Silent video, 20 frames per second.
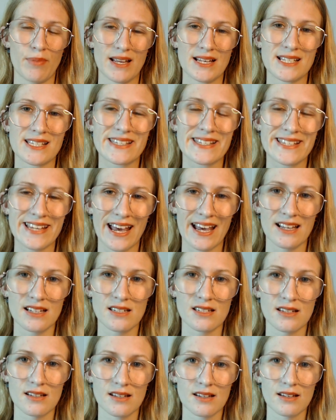
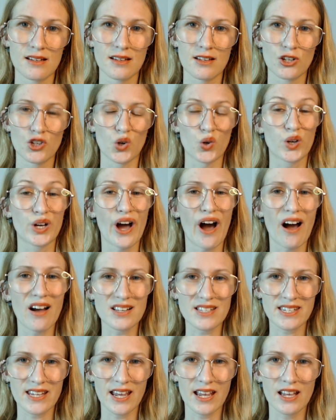instead. You're
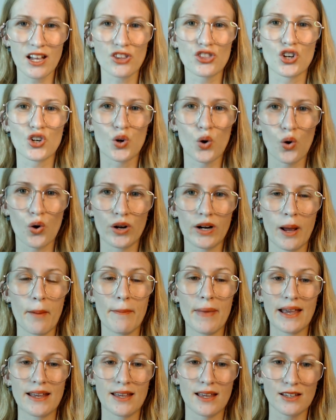cutting the corner,
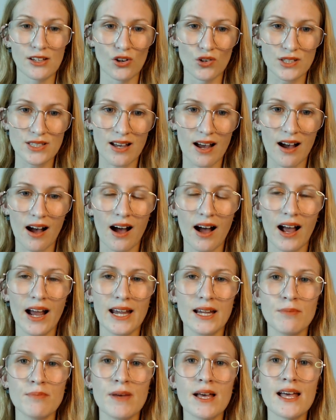making your
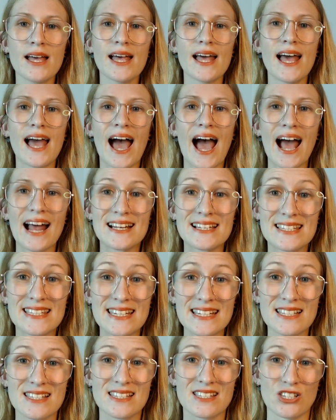time and
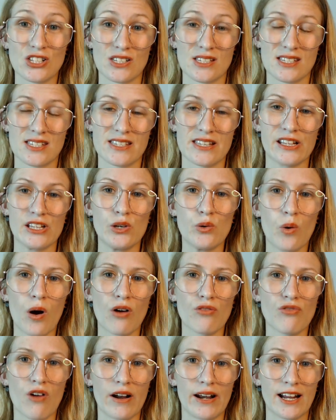distance that you
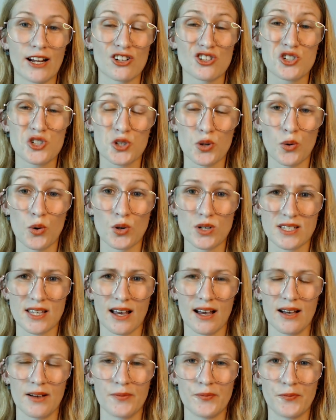are running
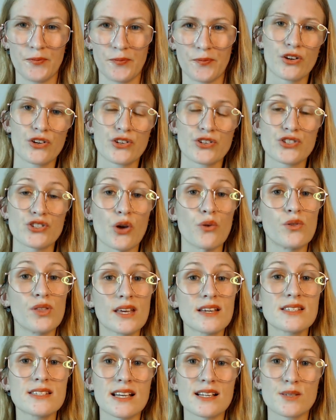shorter. So
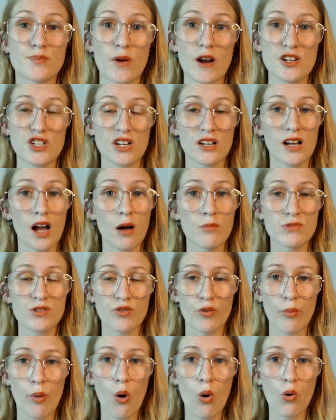this expression
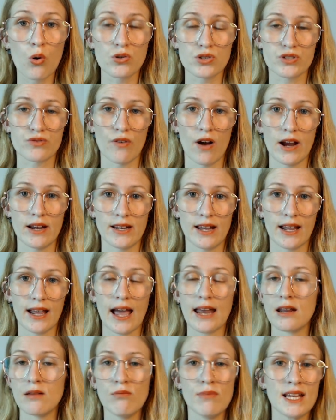comes from horse
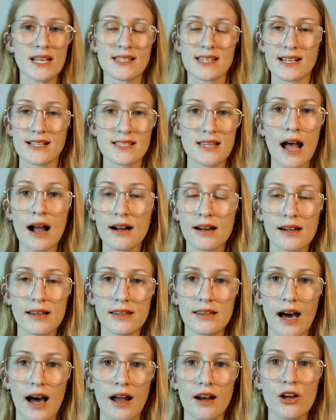riding, and it means
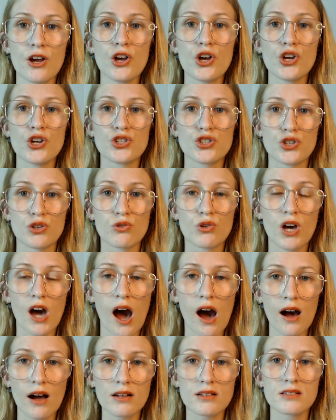exactly that: to
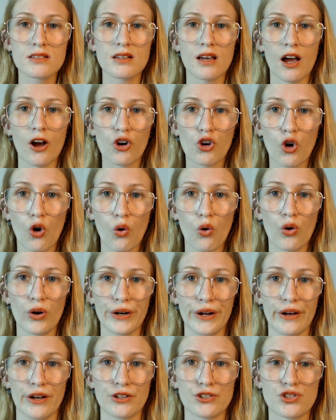cut a
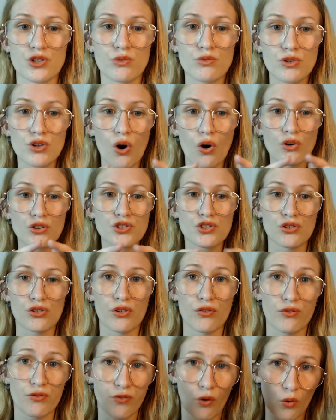corner, to not do
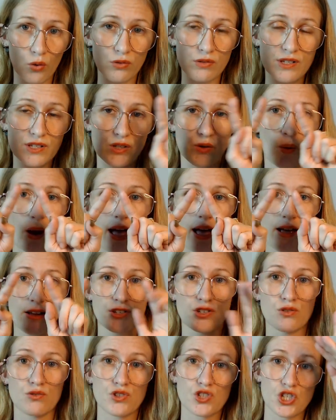the full square,
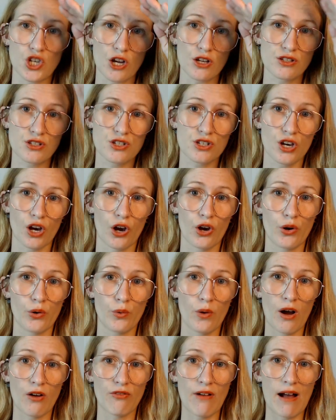to just
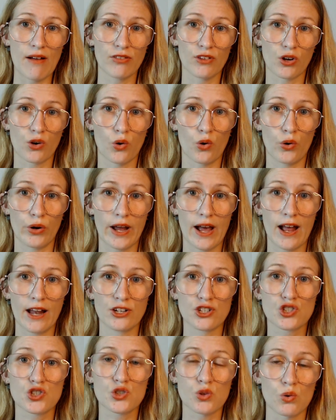go around the corner
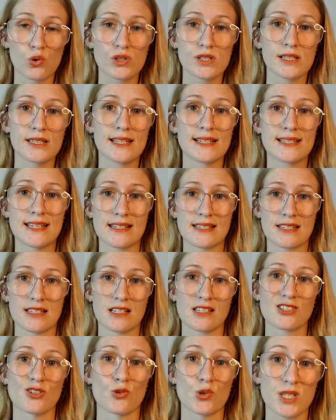and shorten the
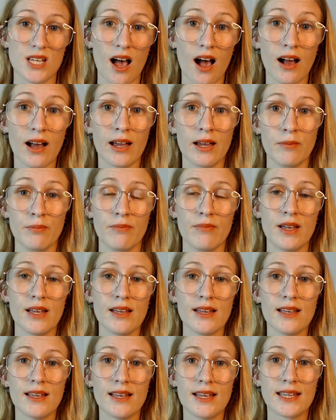distance or time
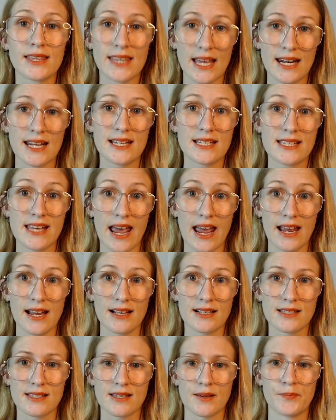that it
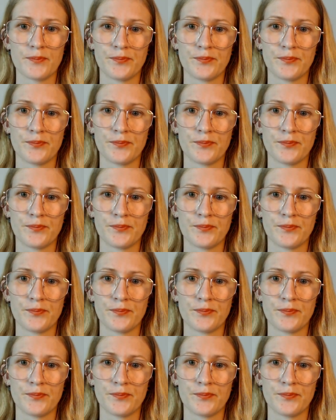takes.